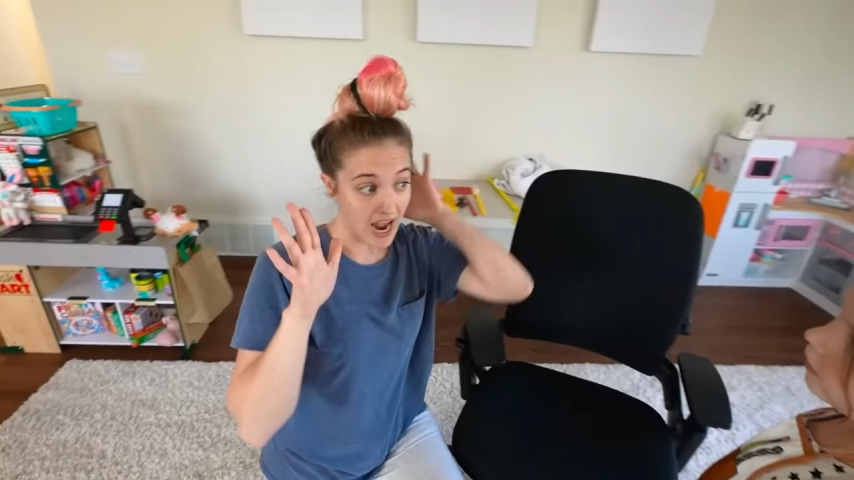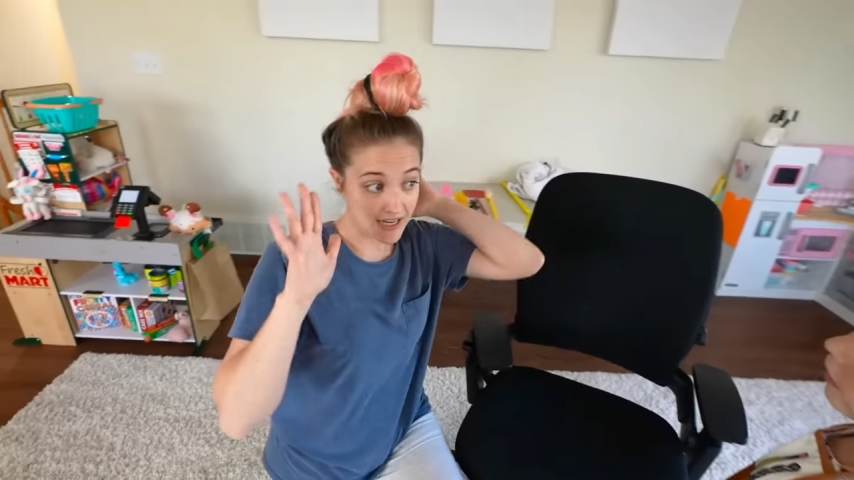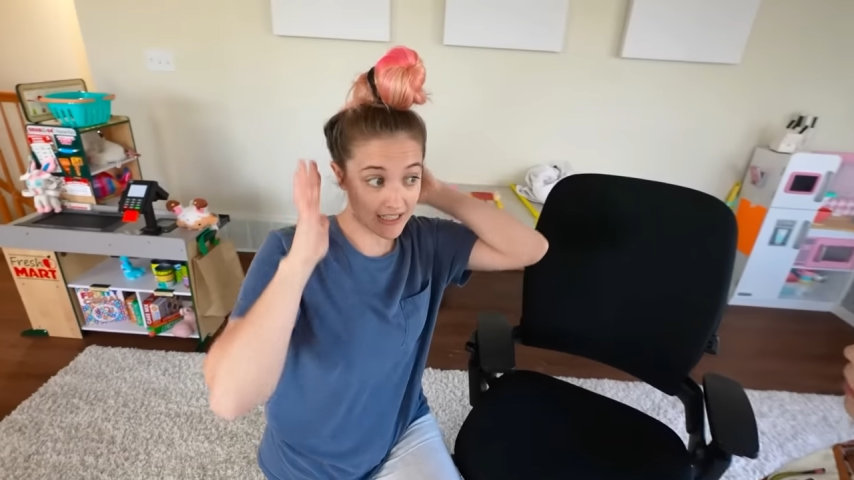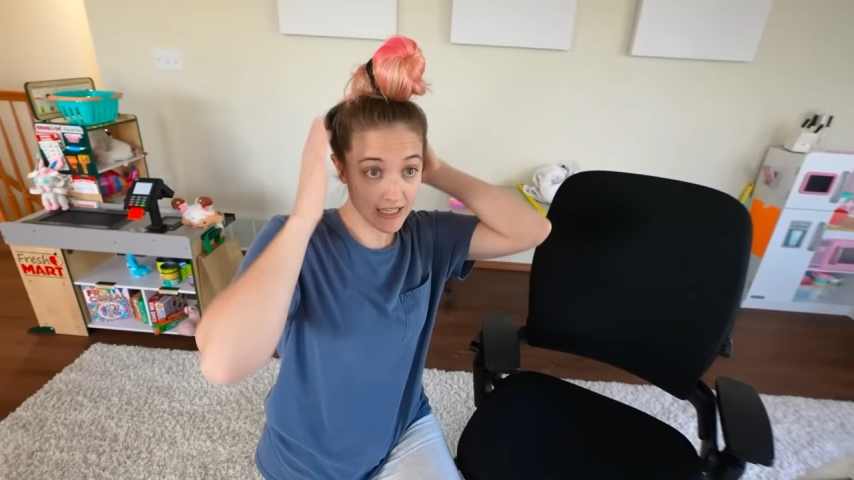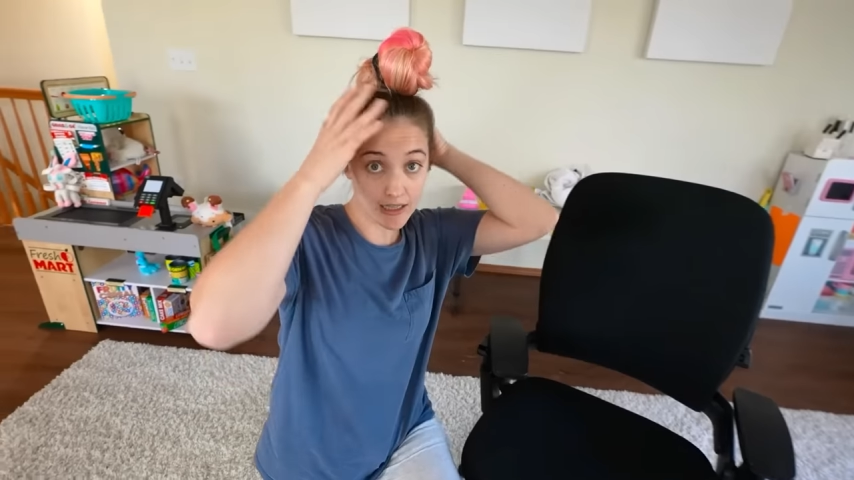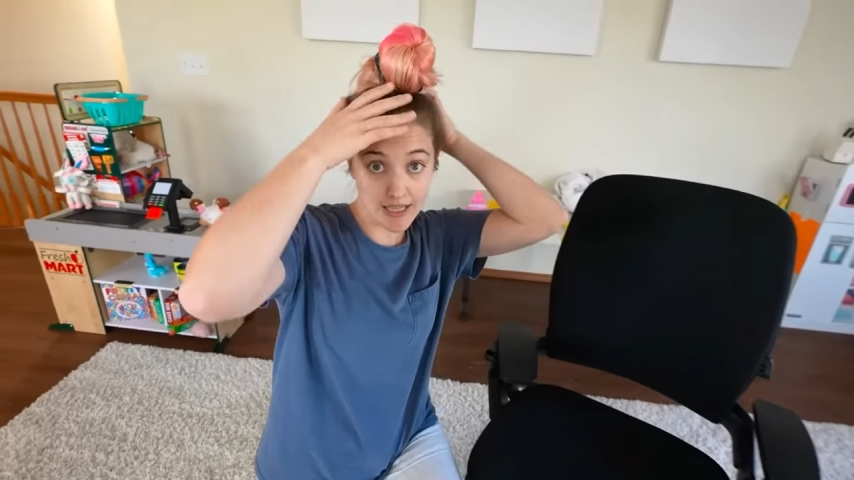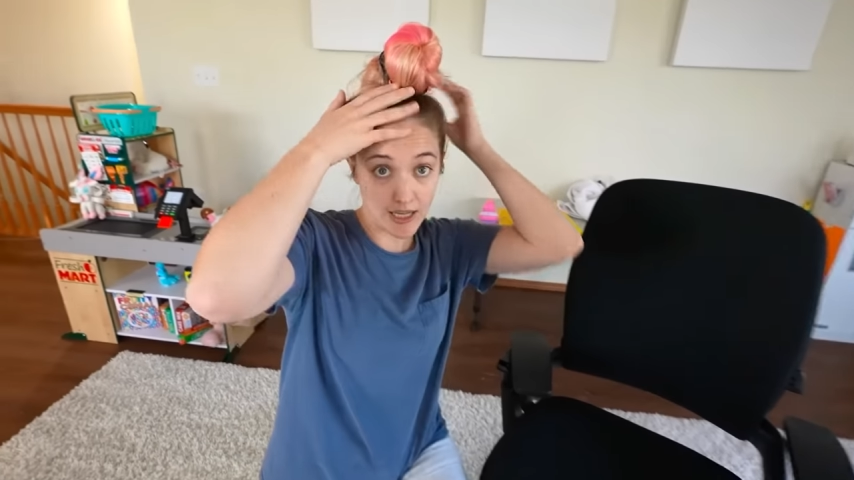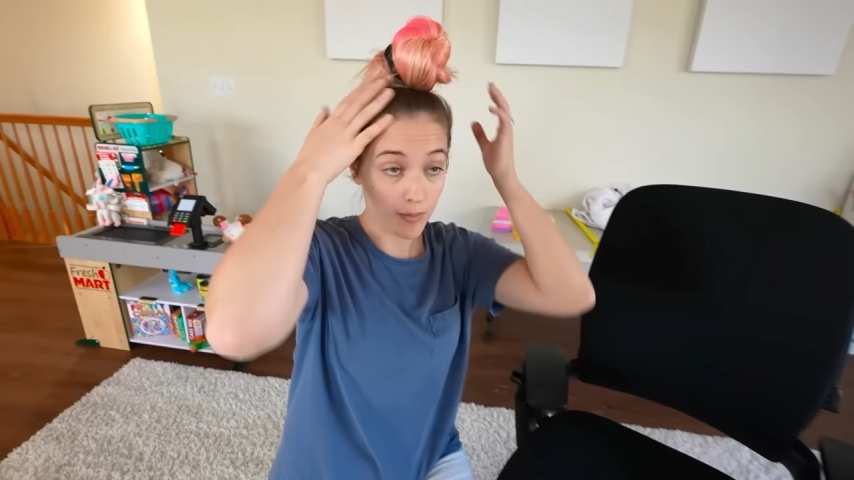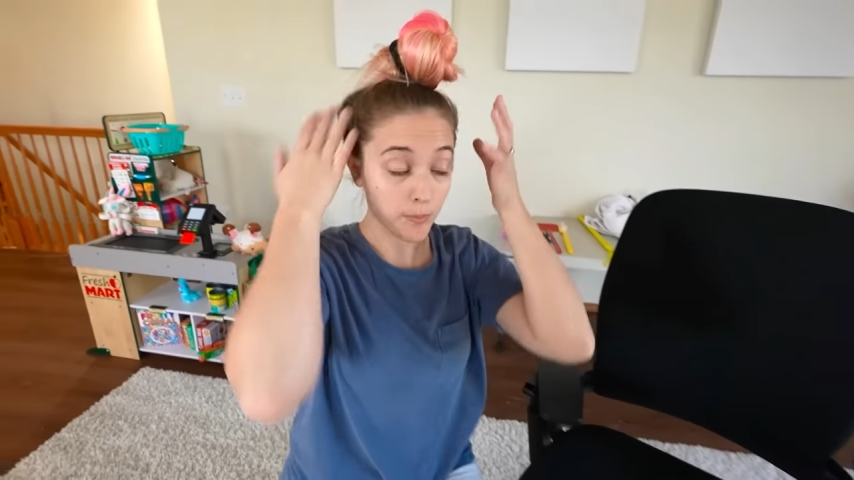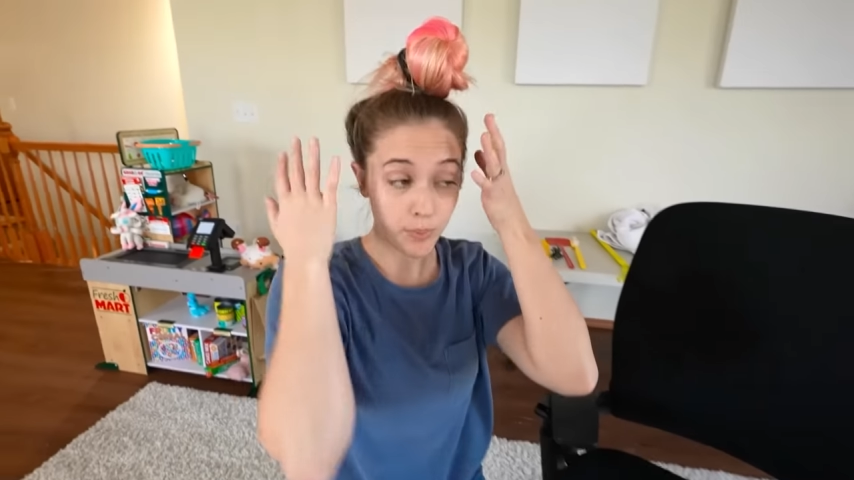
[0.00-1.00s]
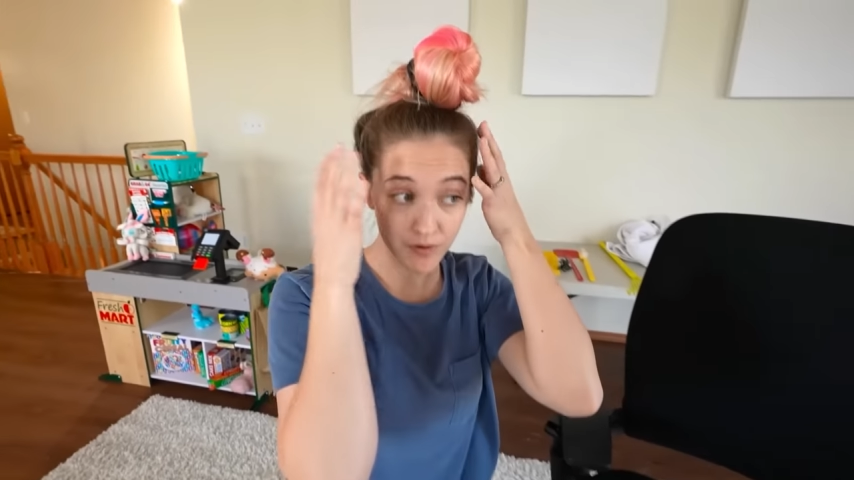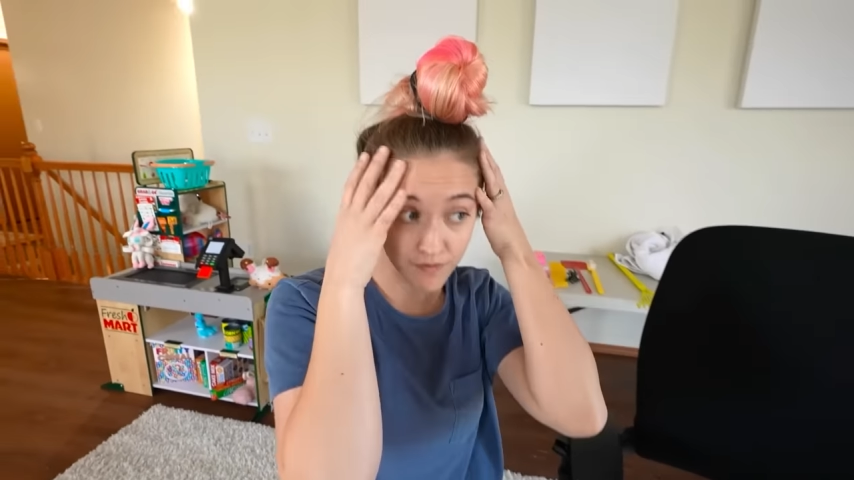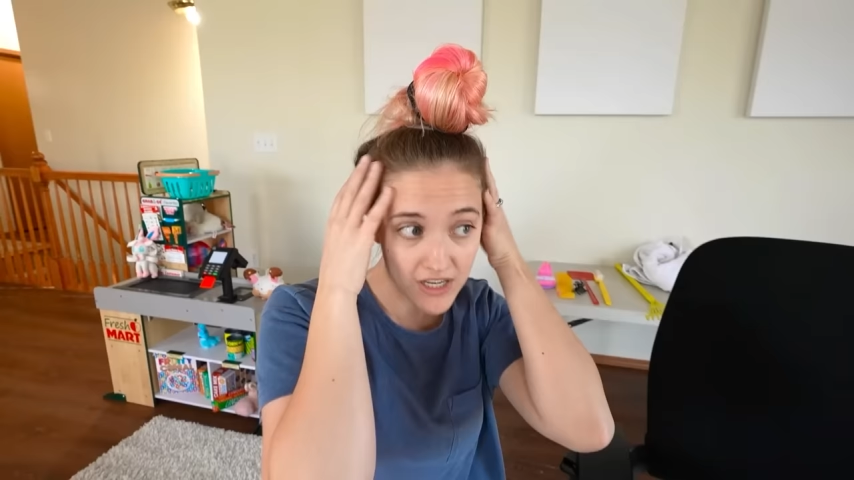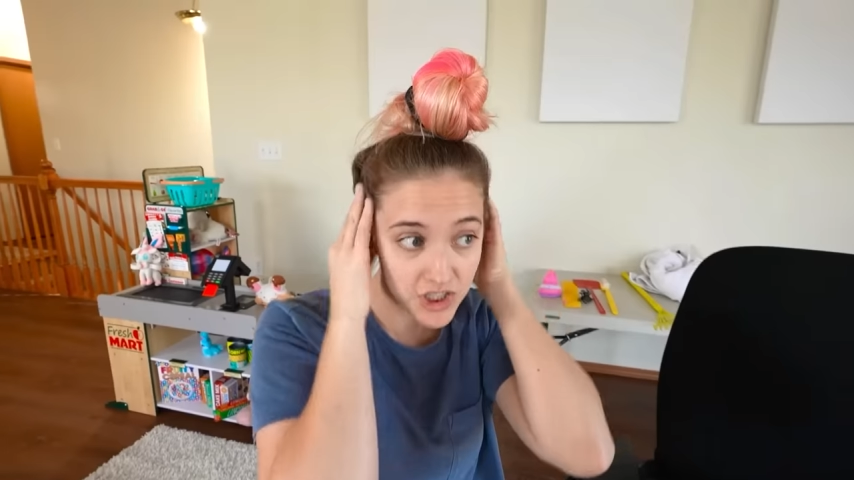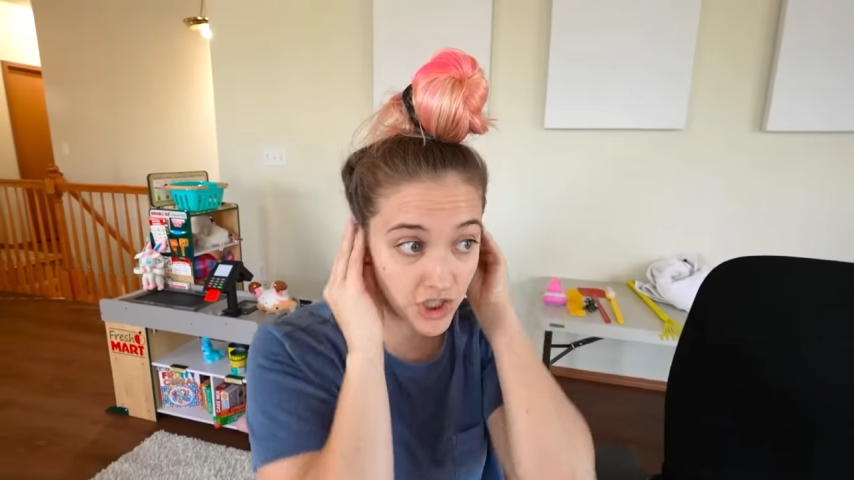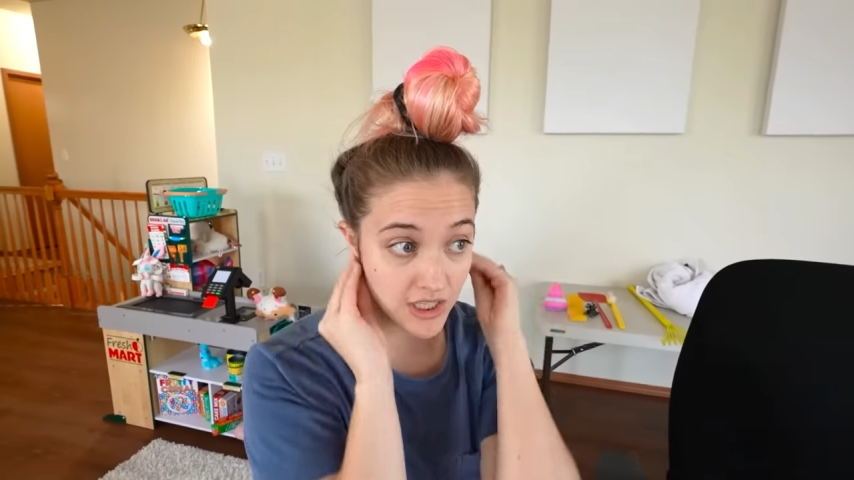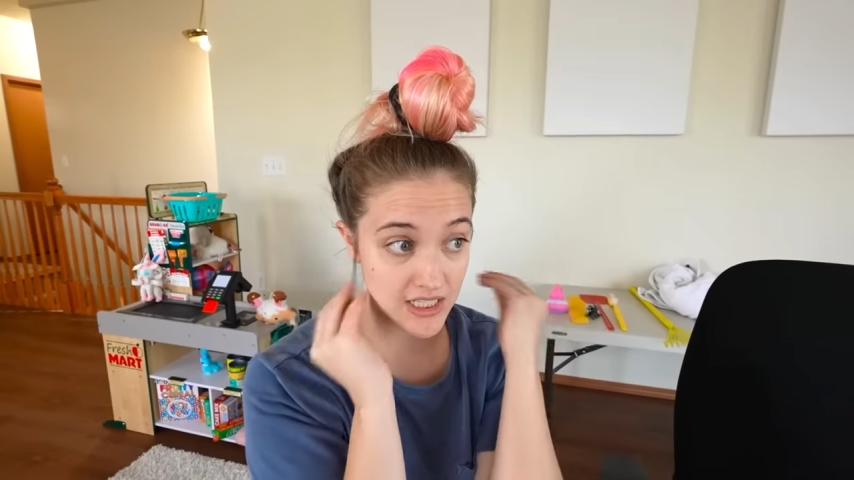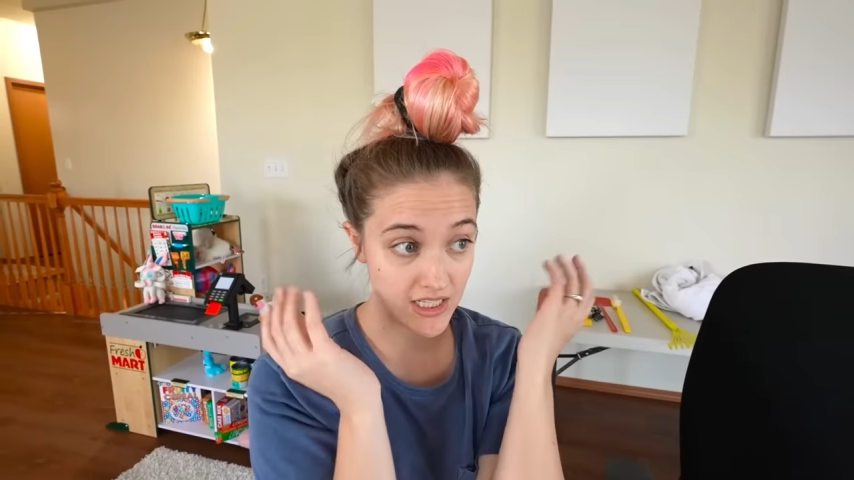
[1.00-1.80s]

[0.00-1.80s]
I need it like professionally